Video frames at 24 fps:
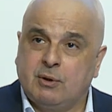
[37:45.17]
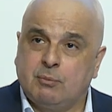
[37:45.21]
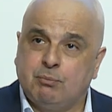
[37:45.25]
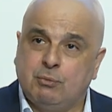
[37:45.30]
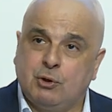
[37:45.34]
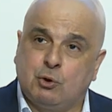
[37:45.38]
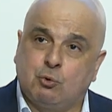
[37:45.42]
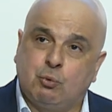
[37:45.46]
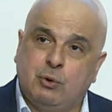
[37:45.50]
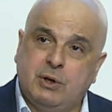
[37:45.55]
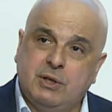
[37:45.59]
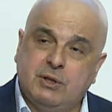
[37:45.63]

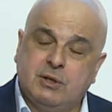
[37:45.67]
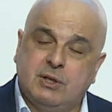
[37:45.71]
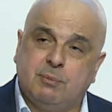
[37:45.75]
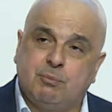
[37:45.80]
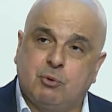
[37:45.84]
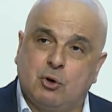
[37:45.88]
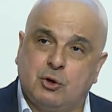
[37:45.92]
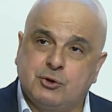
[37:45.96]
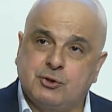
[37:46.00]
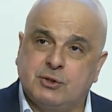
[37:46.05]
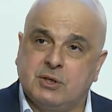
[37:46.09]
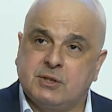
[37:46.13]
between the
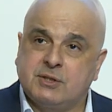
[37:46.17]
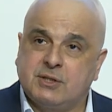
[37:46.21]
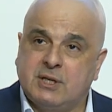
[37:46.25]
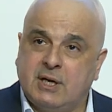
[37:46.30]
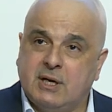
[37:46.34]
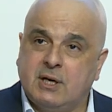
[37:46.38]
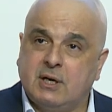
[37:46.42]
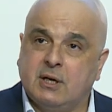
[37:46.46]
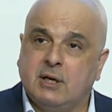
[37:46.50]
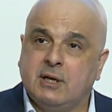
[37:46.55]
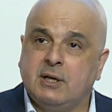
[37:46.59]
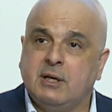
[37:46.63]

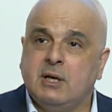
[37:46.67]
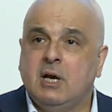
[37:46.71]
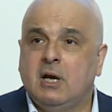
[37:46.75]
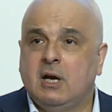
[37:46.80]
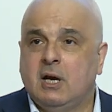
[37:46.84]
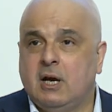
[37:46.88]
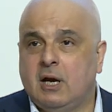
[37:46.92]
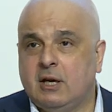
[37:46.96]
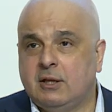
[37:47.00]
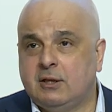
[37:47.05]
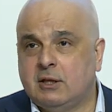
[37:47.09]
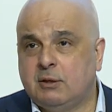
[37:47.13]
prostacyclin
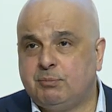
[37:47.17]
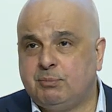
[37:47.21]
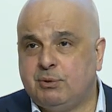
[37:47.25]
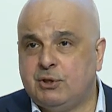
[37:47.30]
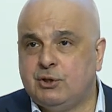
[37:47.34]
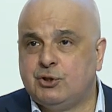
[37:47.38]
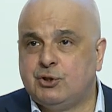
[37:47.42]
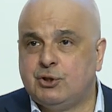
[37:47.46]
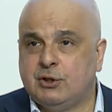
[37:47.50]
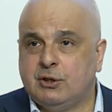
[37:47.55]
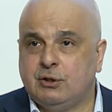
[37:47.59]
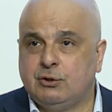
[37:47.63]
and the
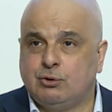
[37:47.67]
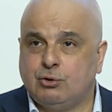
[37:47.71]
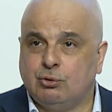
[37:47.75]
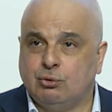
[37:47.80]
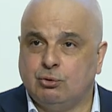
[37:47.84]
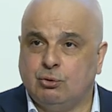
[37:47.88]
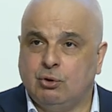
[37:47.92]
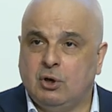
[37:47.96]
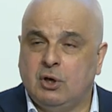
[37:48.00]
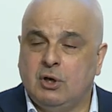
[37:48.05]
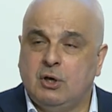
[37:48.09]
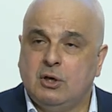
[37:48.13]

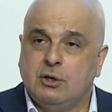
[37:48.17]
PGE2.